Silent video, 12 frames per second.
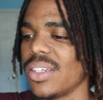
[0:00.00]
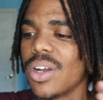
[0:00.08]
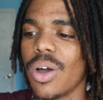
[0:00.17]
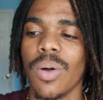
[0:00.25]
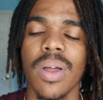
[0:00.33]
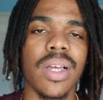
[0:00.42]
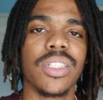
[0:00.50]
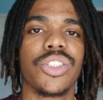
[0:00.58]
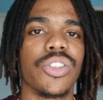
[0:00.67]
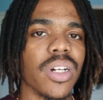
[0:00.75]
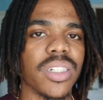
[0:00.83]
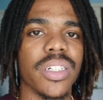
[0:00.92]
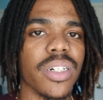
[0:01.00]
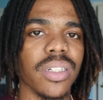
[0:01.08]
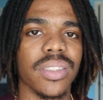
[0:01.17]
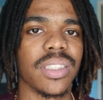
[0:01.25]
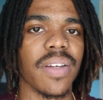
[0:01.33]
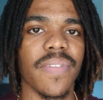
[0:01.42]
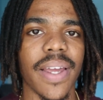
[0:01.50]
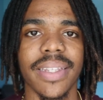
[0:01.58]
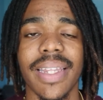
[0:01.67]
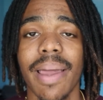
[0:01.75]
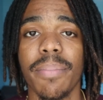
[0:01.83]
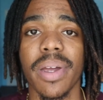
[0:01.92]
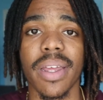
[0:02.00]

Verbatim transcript: you know, structured and stuff like that.